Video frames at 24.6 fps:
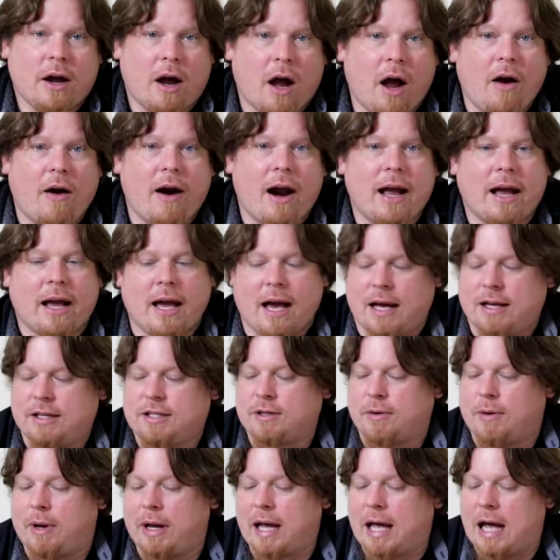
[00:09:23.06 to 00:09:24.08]
Alright
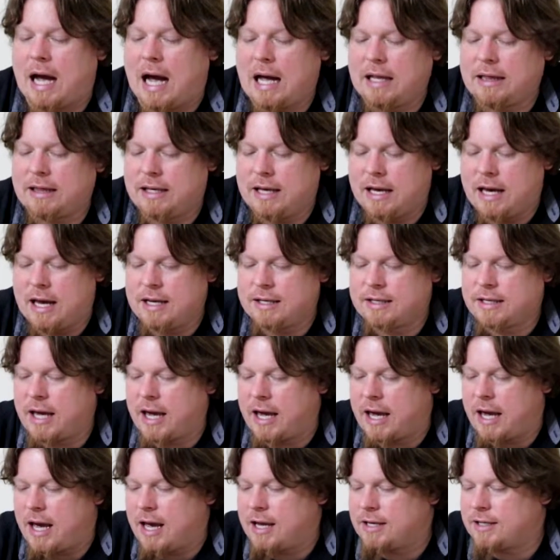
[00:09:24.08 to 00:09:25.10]
guys, so I got the
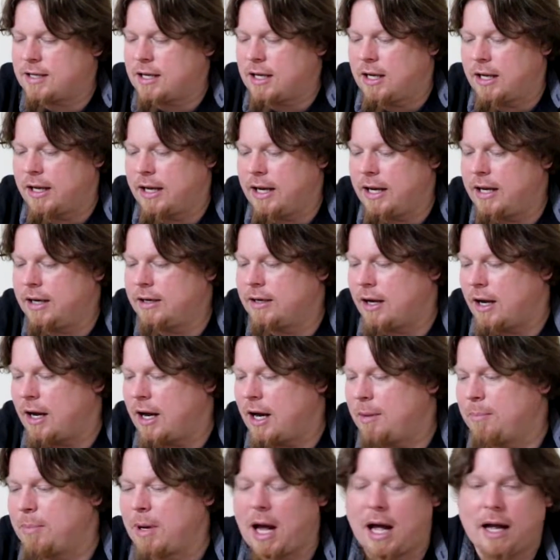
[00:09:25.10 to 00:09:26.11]
SKS cleaned
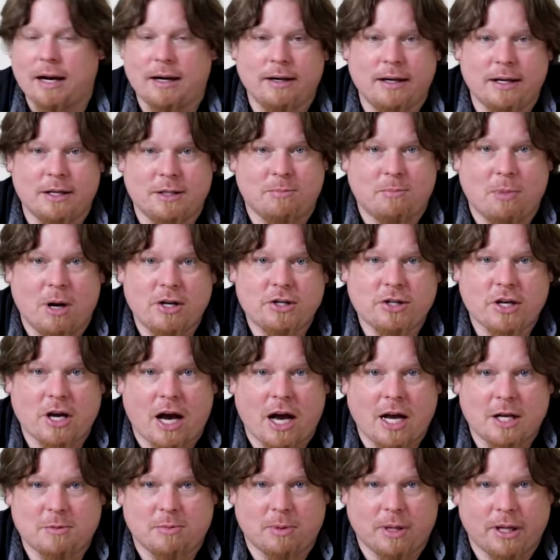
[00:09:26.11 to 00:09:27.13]
up, got as much
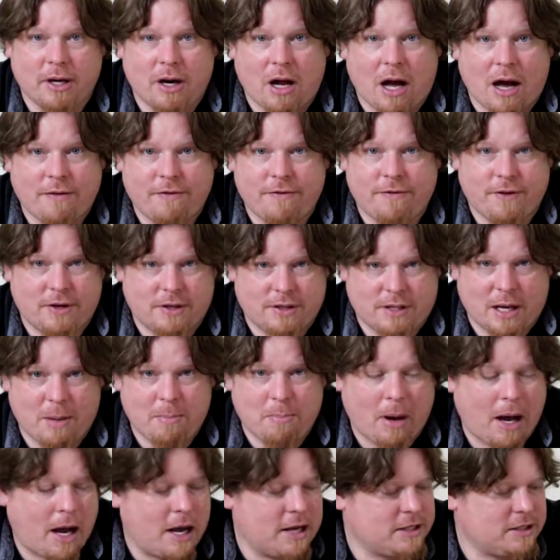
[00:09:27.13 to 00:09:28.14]
Cosmoline off of it as I
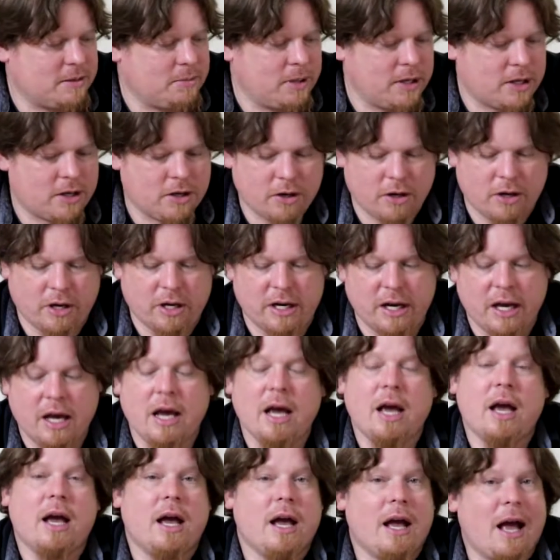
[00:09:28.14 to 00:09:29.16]
possibly could.
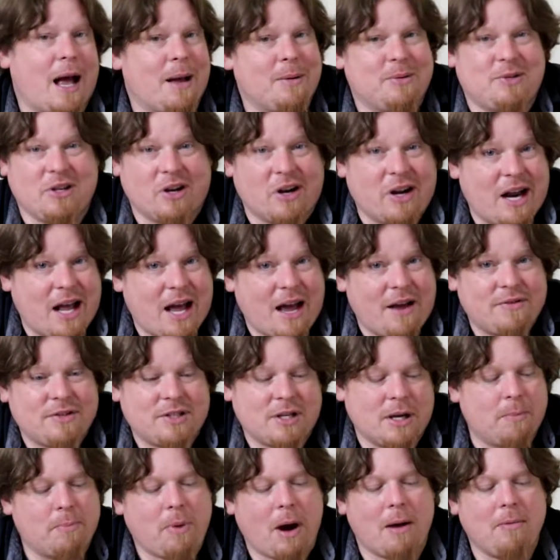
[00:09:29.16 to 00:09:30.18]
I'm still going to have
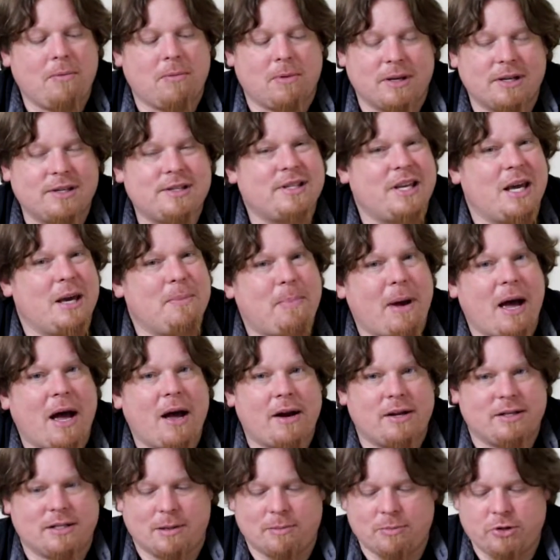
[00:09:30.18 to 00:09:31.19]
some probably seep
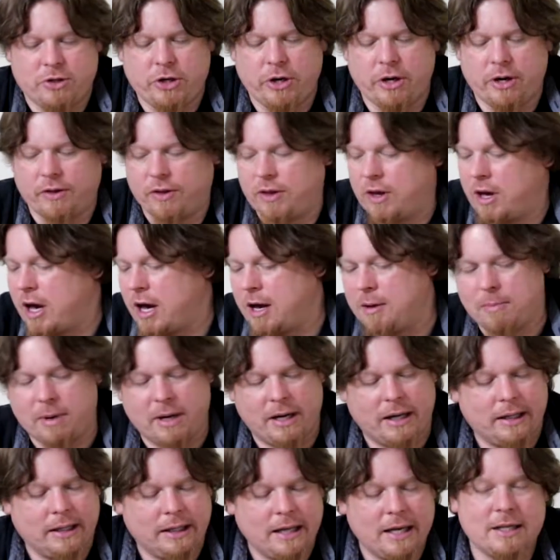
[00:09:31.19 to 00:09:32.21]
out as I'm shooting the gun,
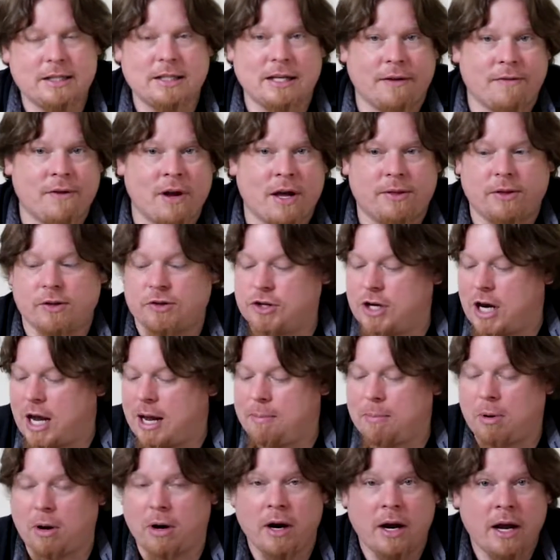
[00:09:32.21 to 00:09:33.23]
but at least I've got the
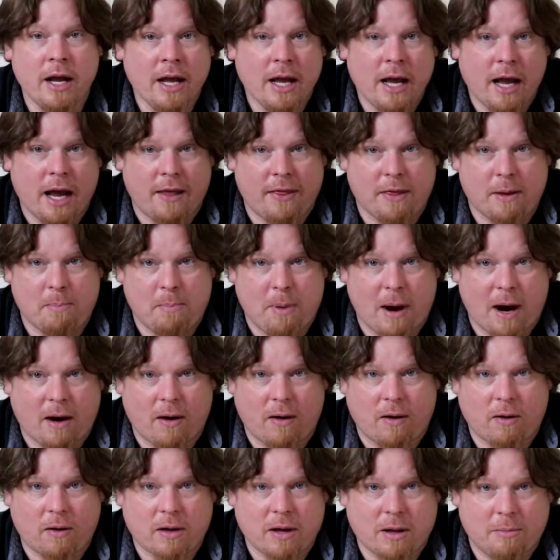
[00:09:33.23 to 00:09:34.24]
chamber and the
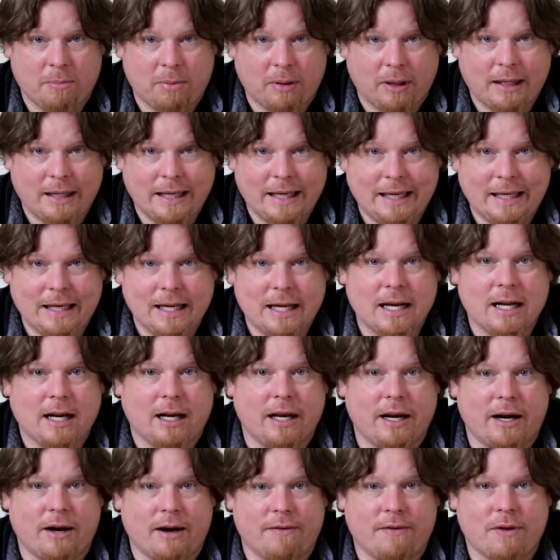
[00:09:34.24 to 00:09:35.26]
barrel completely
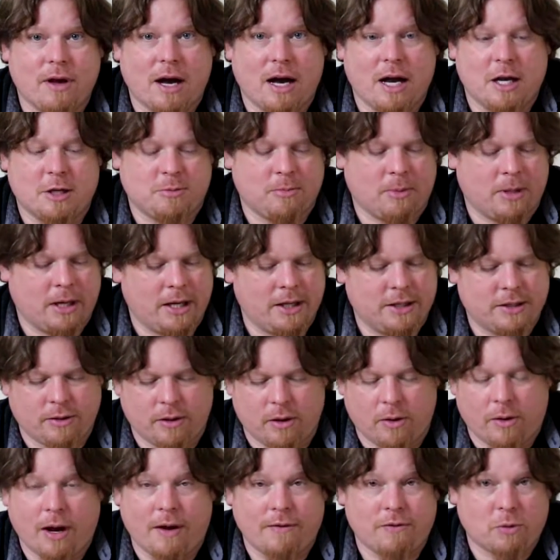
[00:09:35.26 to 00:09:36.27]
clear of Cosmoline, so
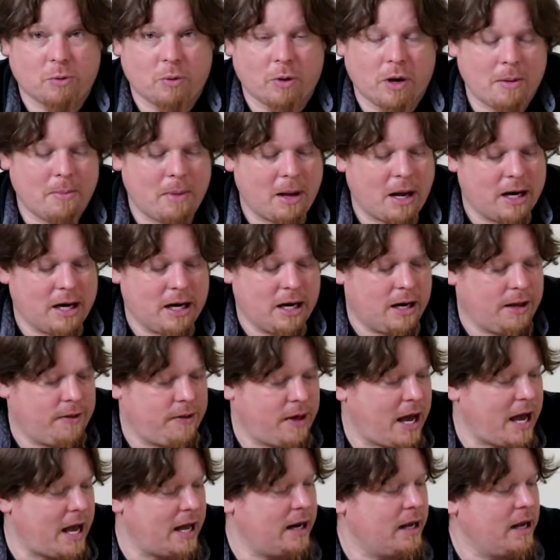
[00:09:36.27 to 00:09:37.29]
I don't have to worry about any of
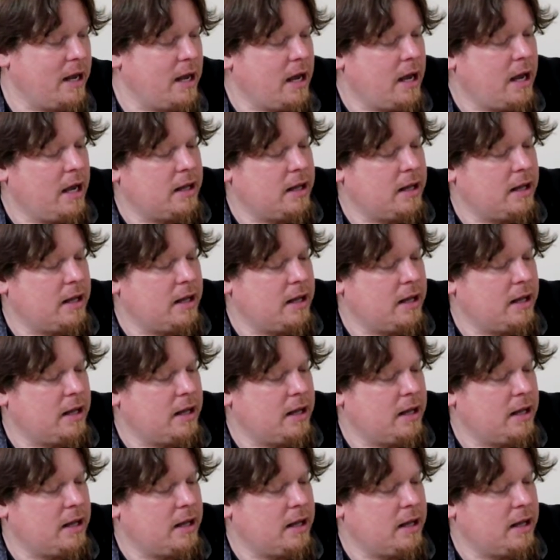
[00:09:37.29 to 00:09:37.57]
that.